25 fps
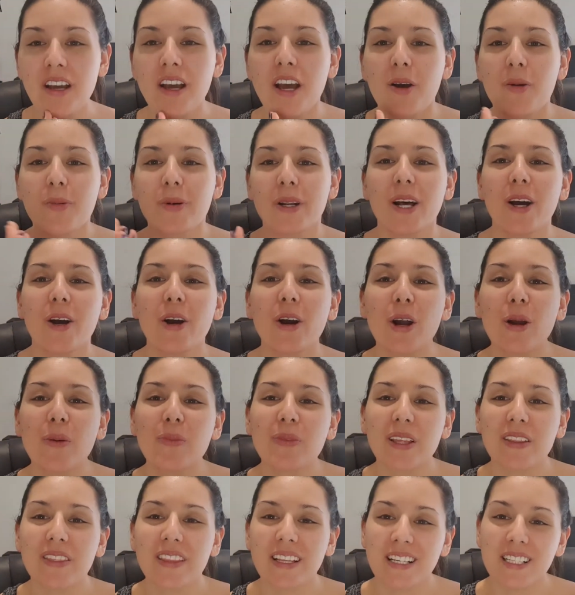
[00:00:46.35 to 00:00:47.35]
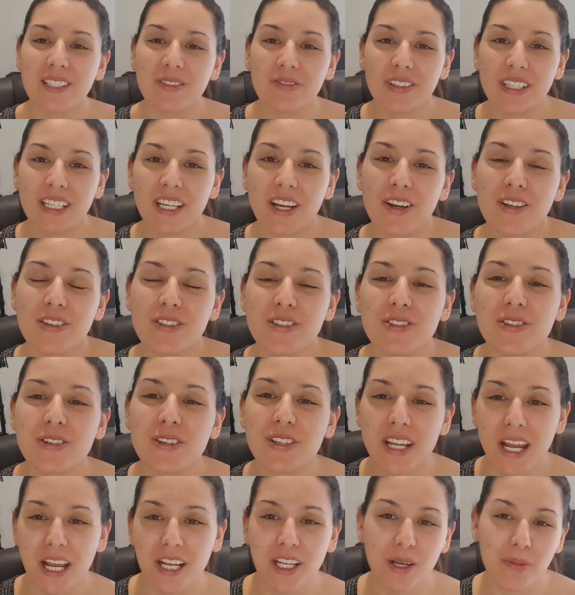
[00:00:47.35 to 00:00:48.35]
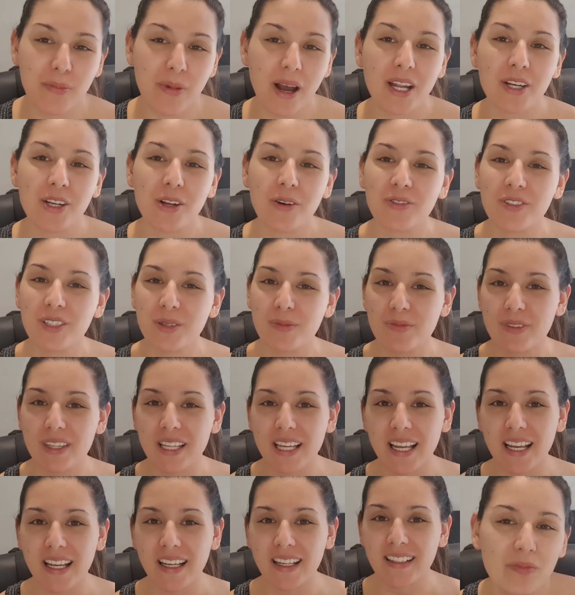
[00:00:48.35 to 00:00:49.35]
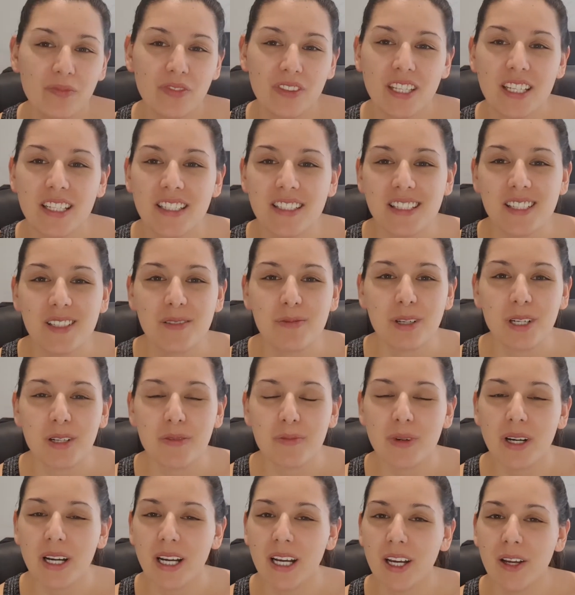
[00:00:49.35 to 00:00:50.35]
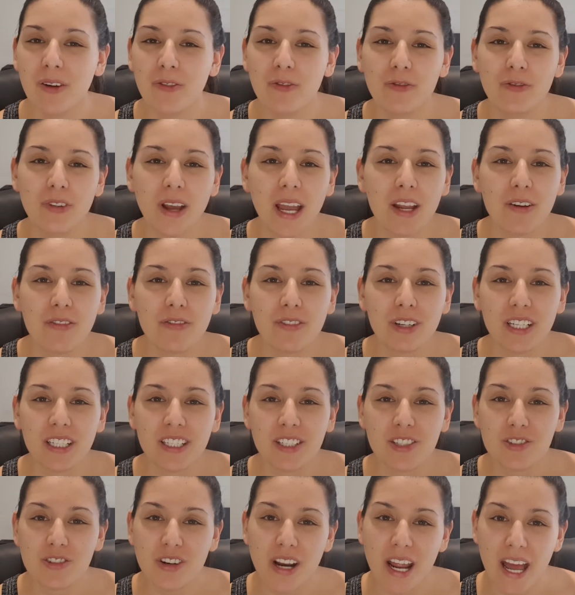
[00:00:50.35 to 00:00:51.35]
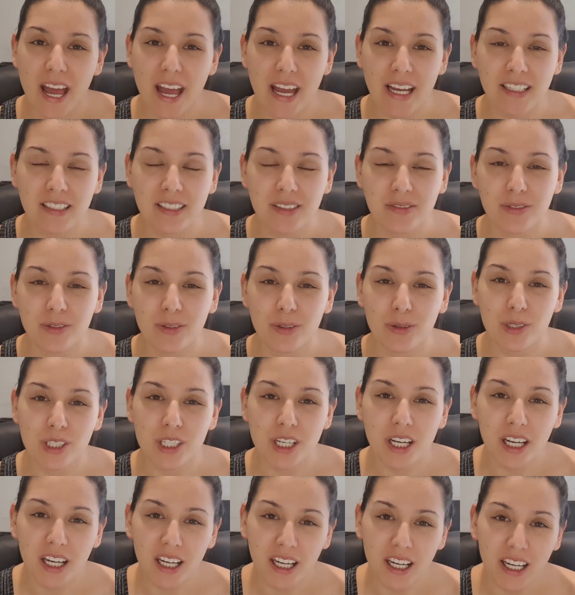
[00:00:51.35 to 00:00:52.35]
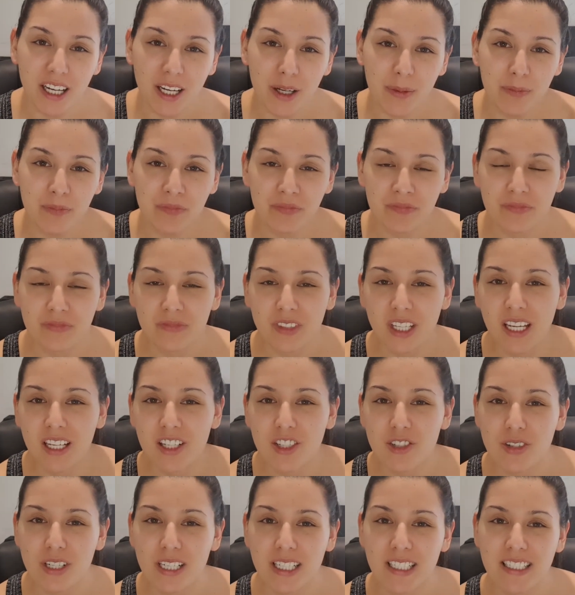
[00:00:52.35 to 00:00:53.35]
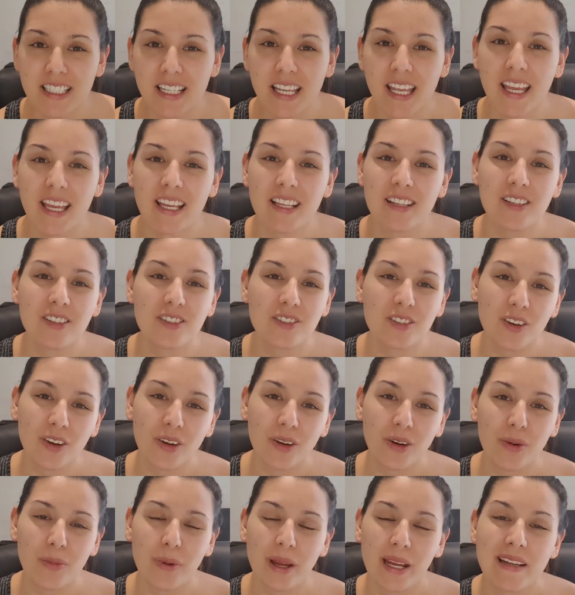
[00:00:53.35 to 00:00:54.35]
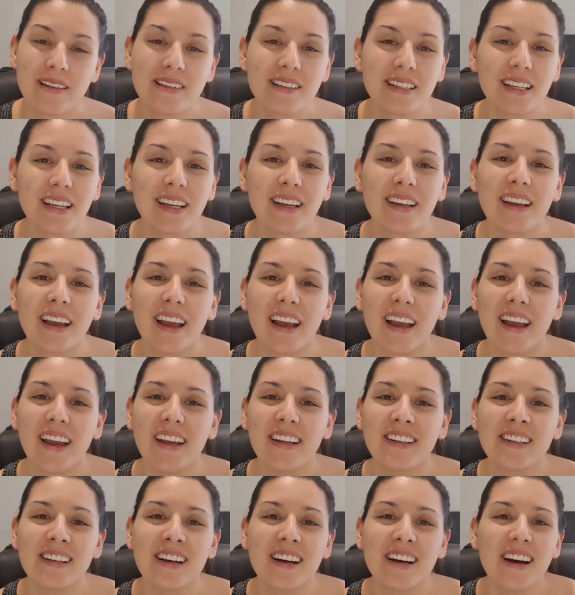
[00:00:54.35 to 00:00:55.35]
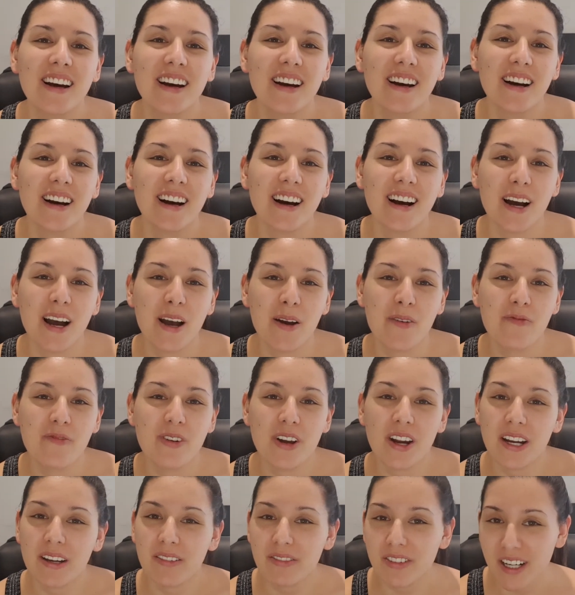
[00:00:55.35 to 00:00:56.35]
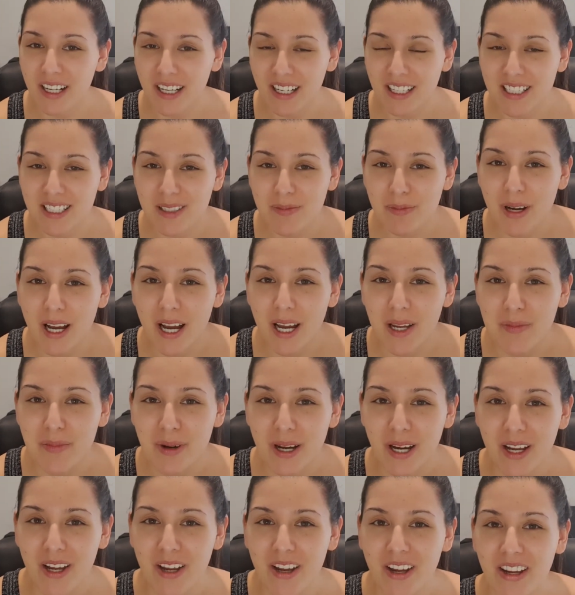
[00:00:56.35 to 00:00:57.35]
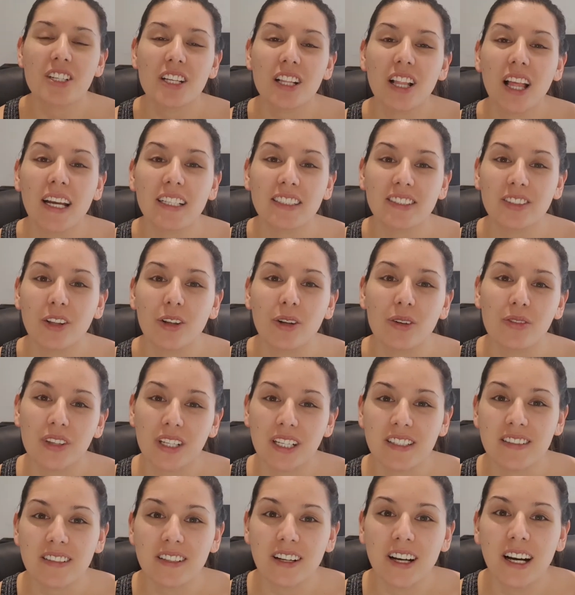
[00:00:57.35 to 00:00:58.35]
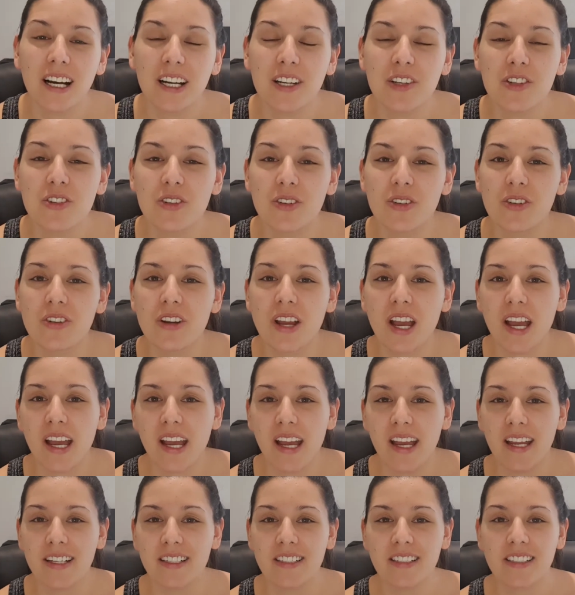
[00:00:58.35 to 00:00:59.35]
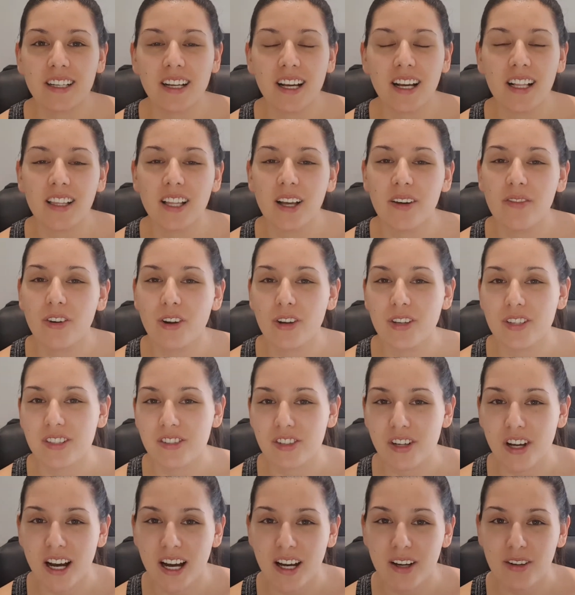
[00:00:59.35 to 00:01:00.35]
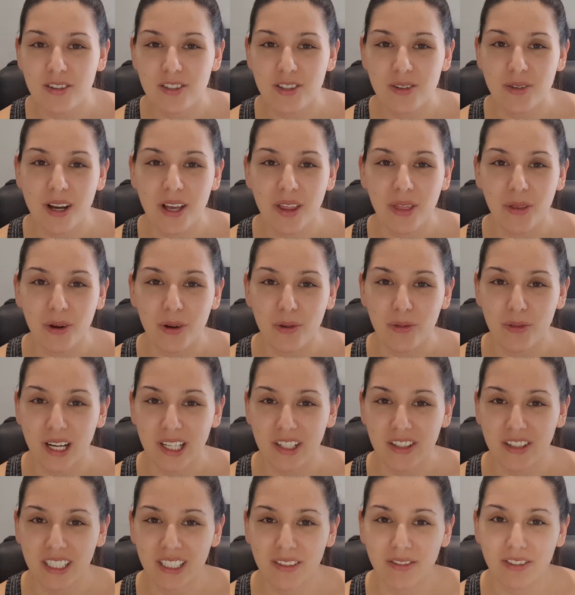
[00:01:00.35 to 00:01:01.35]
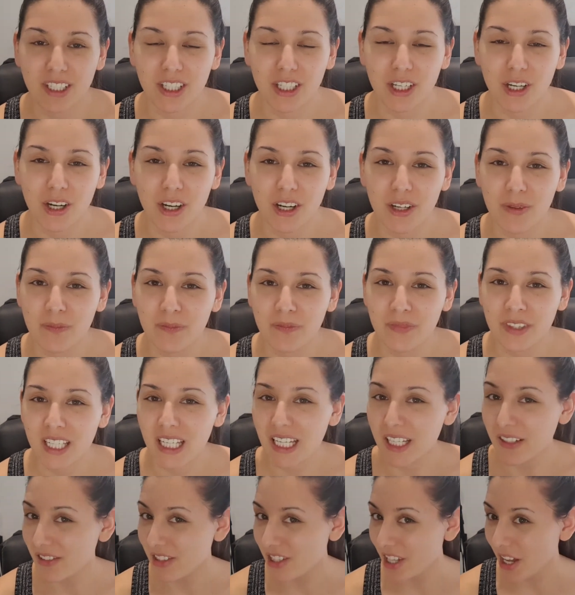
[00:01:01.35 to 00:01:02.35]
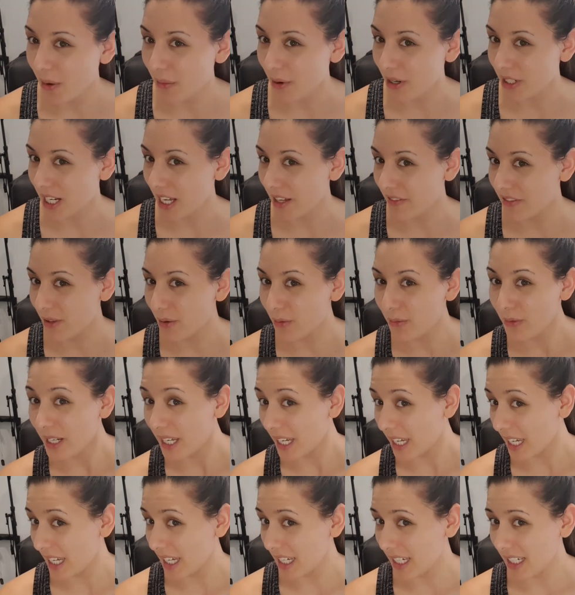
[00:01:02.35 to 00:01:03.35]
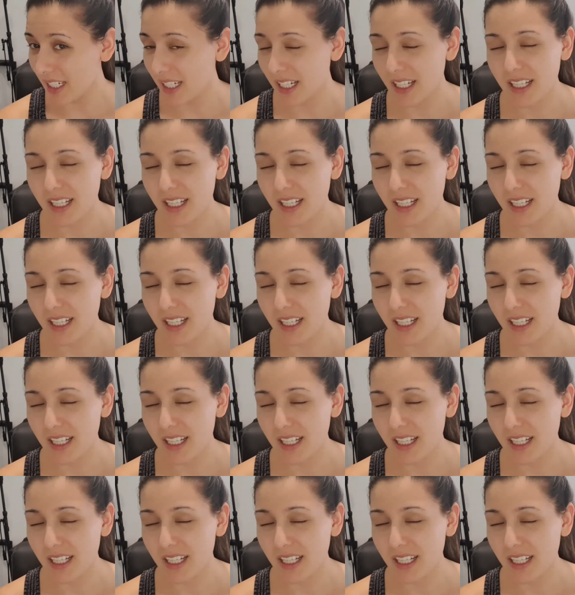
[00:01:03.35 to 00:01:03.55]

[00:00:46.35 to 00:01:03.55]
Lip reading: but I hope that these videos do take your mind off some things. This is one of my favorite drags of all time. Trixie is so amazing and I'm very, very inspired by her. She likes a lot of things that I do and I love her style, so I thought why not give it a go. Even though I won't have the wig